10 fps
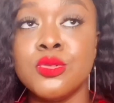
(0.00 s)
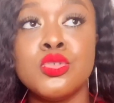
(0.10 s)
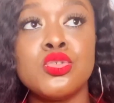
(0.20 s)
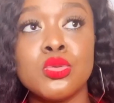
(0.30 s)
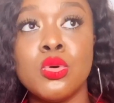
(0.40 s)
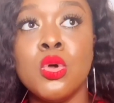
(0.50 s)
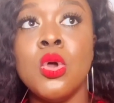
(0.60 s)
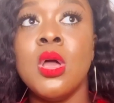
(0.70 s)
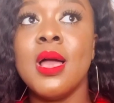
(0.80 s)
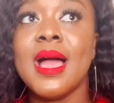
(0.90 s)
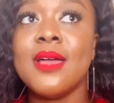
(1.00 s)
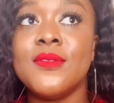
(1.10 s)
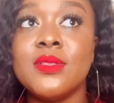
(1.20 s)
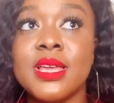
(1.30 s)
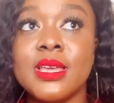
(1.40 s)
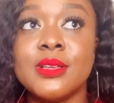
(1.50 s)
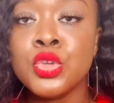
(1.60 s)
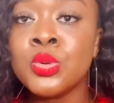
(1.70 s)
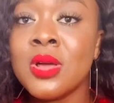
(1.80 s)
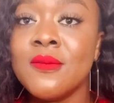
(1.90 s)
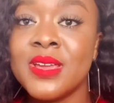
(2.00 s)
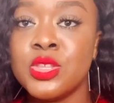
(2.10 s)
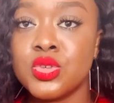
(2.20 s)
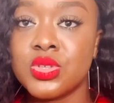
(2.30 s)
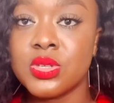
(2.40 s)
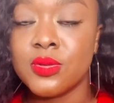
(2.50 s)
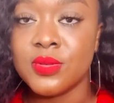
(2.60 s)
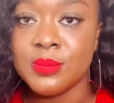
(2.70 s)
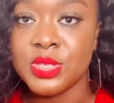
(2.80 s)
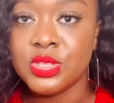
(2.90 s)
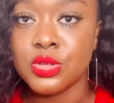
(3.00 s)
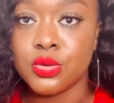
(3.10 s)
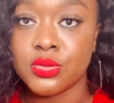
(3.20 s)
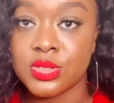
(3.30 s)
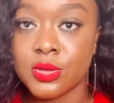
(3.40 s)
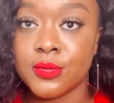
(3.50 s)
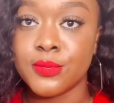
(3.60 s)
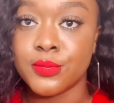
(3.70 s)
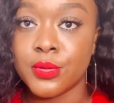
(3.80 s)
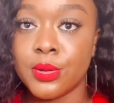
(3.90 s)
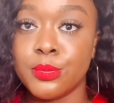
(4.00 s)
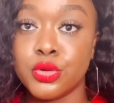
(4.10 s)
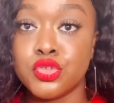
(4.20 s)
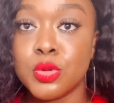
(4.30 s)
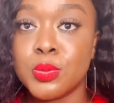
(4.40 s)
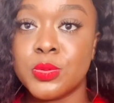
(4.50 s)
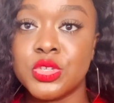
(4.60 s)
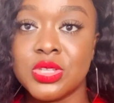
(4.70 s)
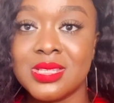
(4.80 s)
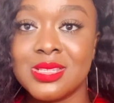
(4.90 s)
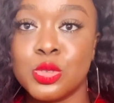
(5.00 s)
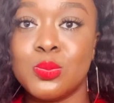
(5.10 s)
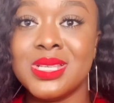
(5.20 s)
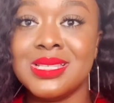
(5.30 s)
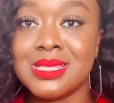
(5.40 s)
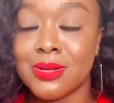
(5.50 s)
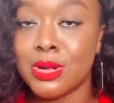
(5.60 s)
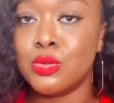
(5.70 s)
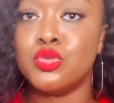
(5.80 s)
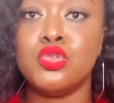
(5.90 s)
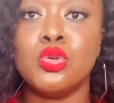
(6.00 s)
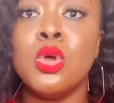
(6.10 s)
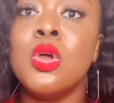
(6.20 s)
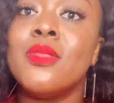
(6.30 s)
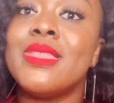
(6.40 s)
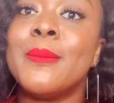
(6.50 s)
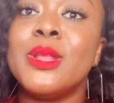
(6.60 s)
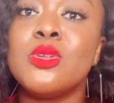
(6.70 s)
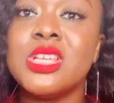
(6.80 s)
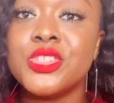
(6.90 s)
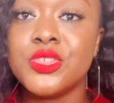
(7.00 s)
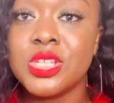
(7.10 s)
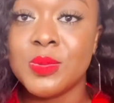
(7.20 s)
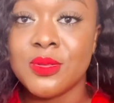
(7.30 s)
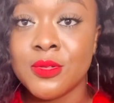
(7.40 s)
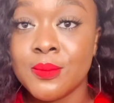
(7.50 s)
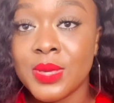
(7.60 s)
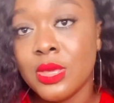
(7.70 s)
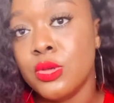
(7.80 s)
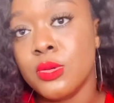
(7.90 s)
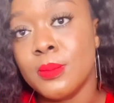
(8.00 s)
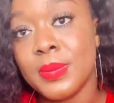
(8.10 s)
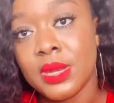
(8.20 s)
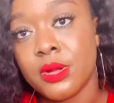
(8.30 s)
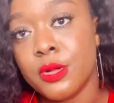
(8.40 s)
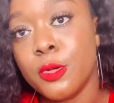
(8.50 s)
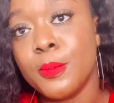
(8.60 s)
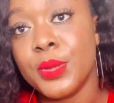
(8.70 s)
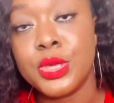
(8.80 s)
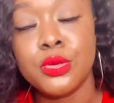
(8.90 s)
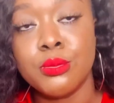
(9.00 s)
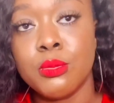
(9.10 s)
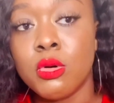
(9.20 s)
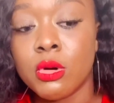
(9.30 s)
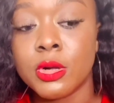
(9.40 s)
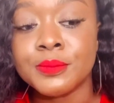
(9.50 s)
So I feel like you now find yourself limiting yourself to, your job opportunities to places around you that might not necessarily be even paying you better, paying you more.